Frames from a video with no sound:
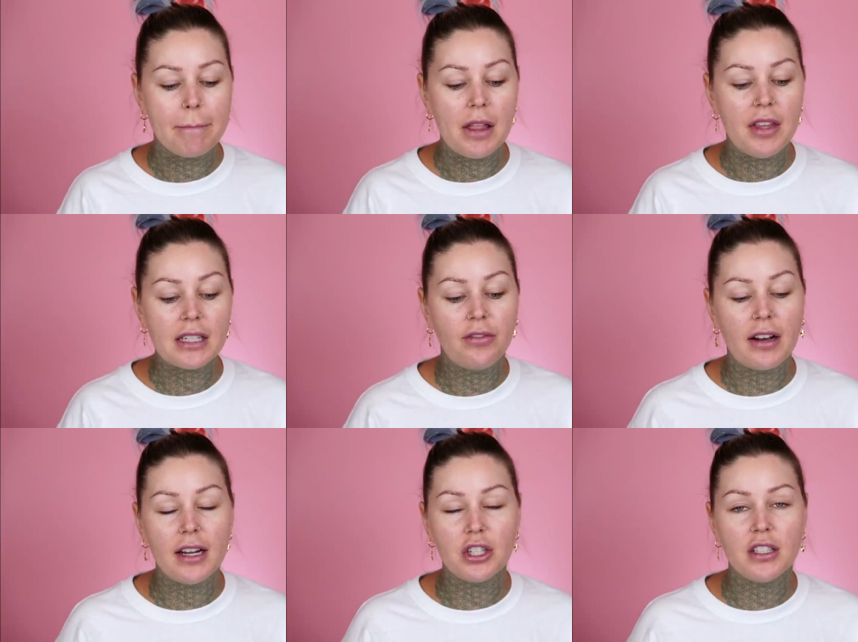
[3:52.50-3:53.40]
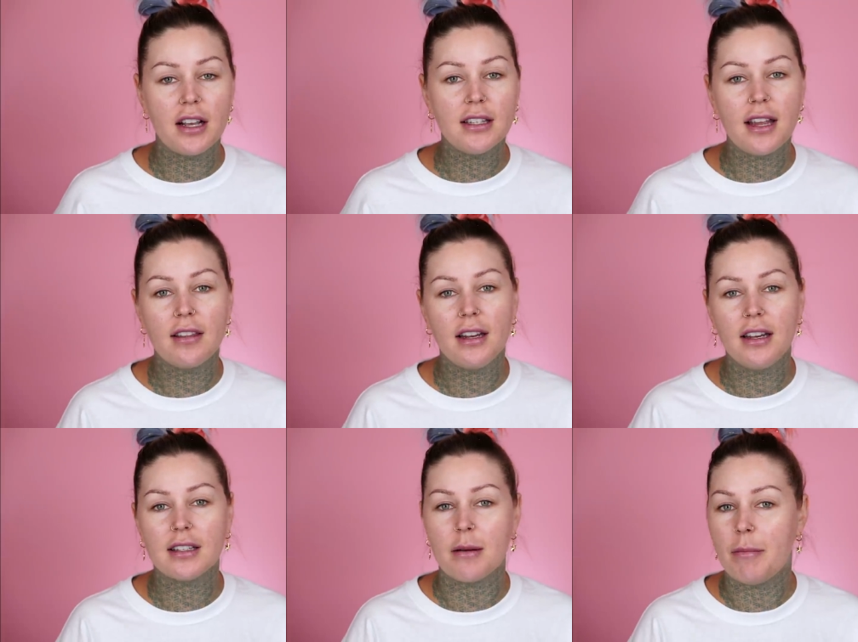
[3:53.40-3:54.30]
this foundation does say that it
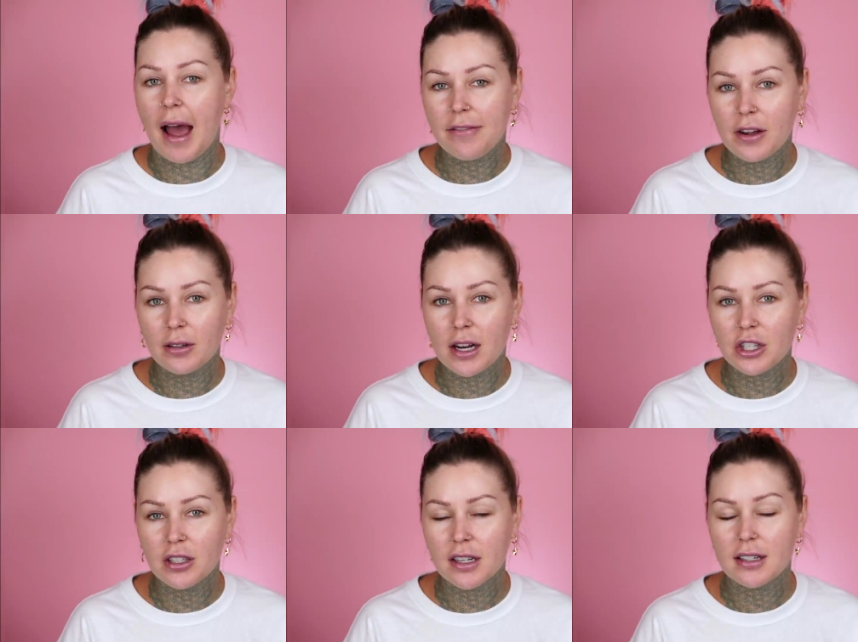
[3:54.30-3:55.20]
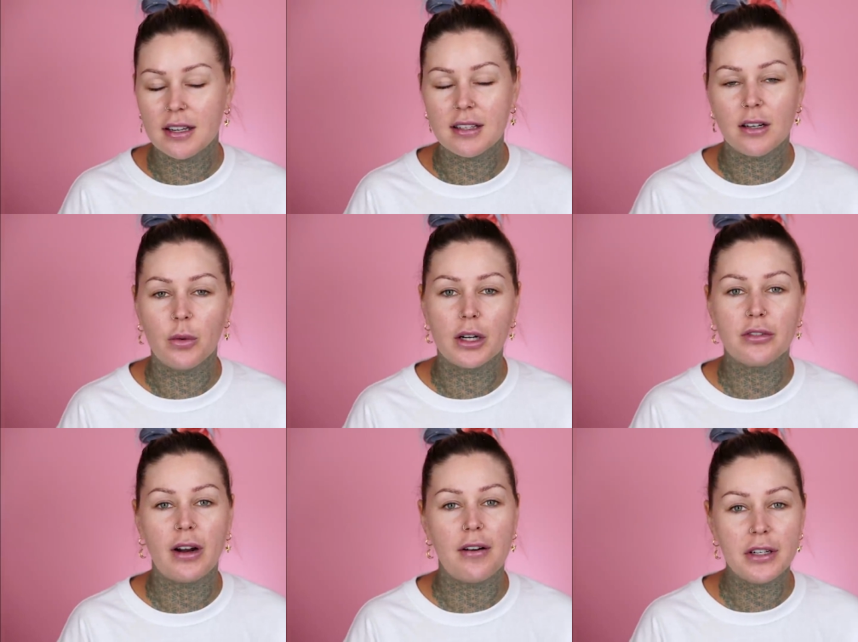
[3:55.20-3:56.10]
is a matte foundation. It says that it
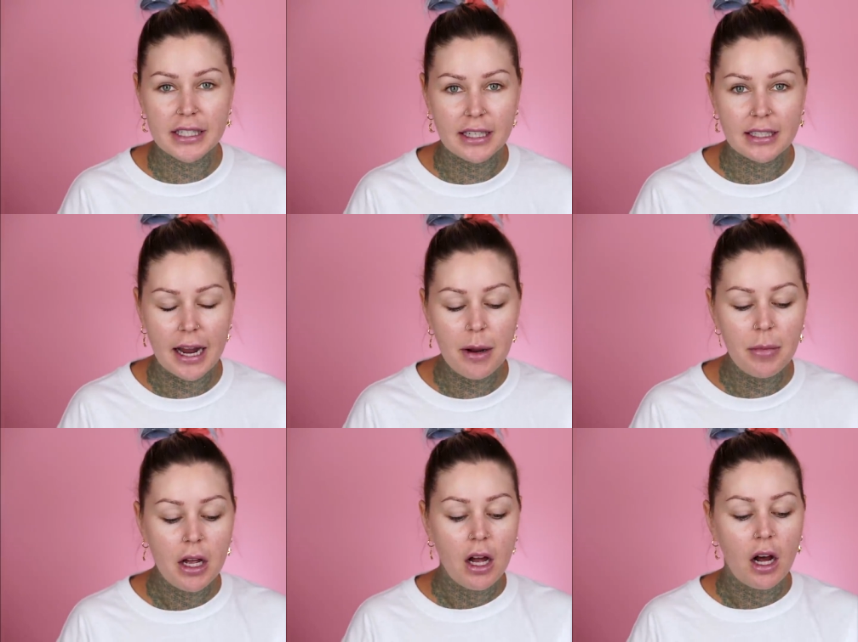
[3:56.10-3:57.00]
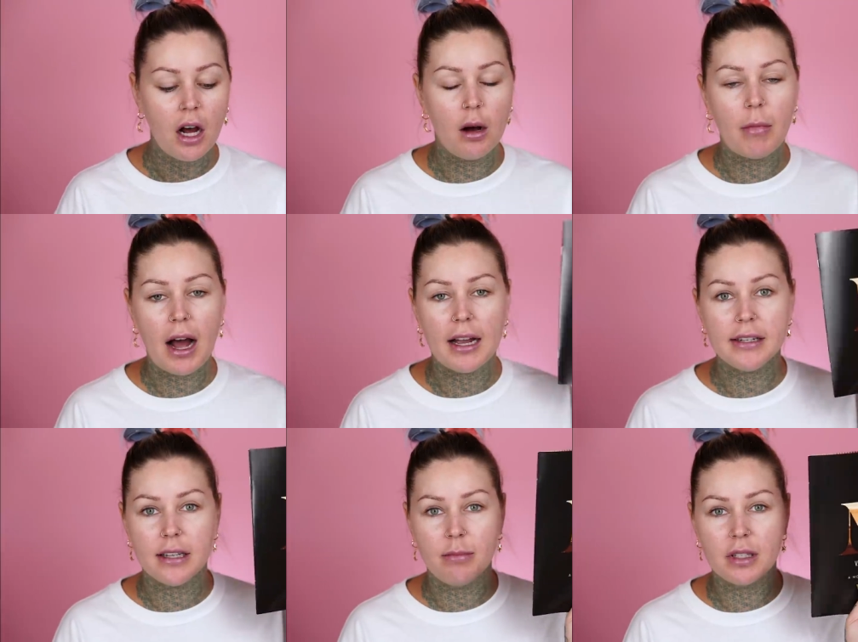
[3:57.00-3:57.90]
works for every skin type.
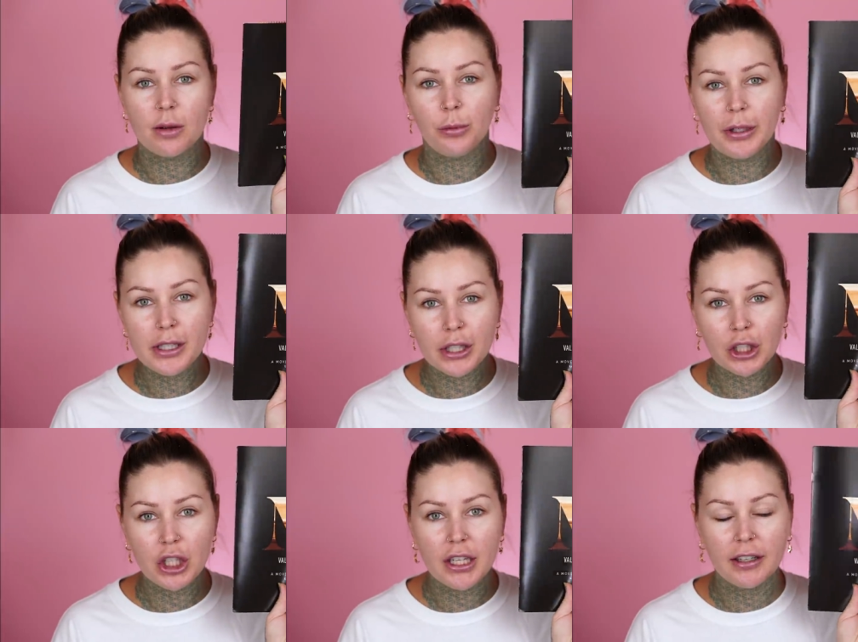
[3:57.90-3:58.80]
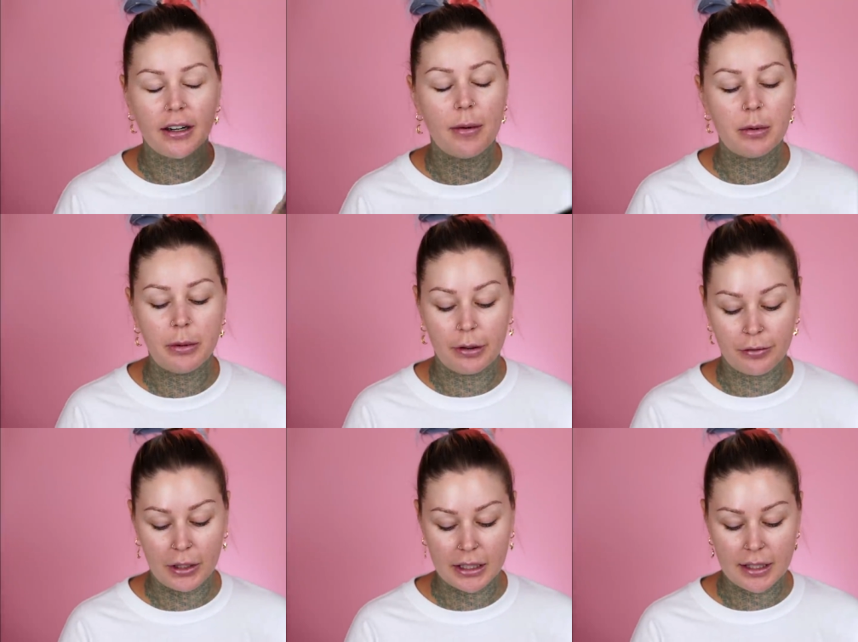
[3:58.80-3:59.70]
I did some research in here. I'm gonna be
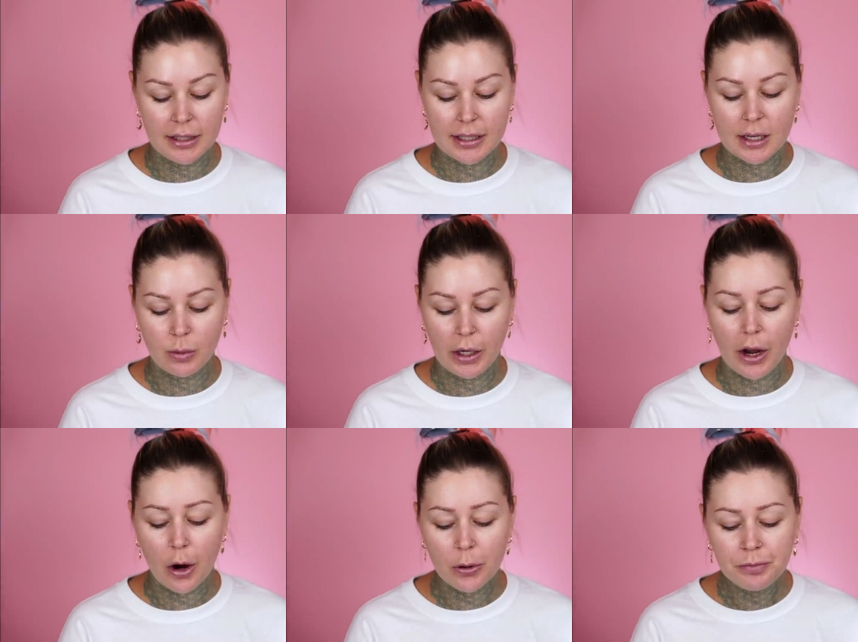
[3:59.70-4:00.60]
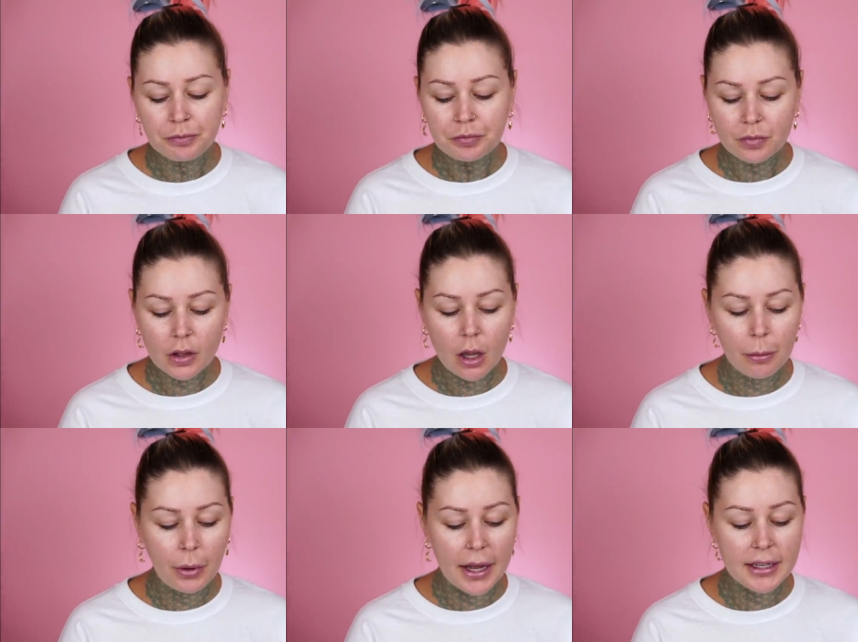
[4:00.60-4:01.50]
referring to this as we go,
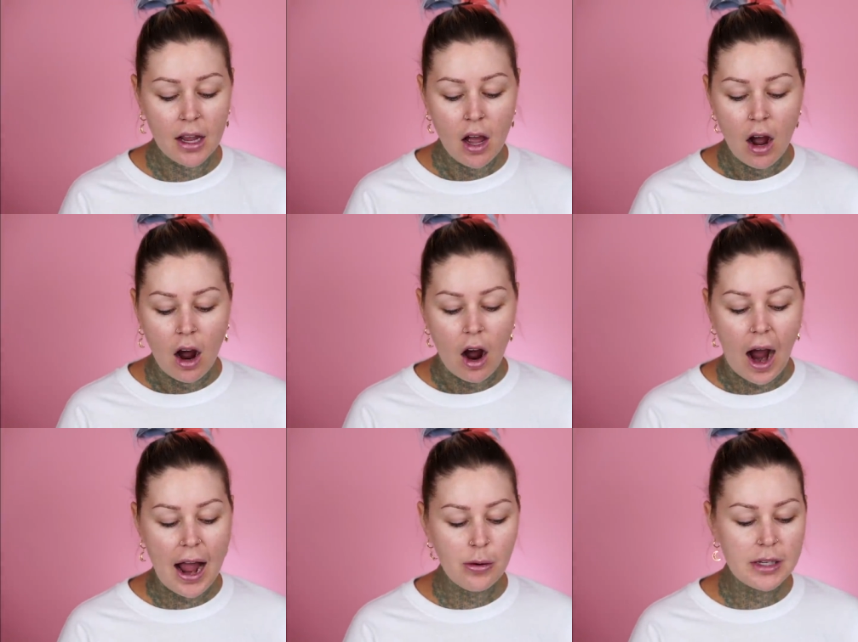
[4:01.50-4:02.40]
but I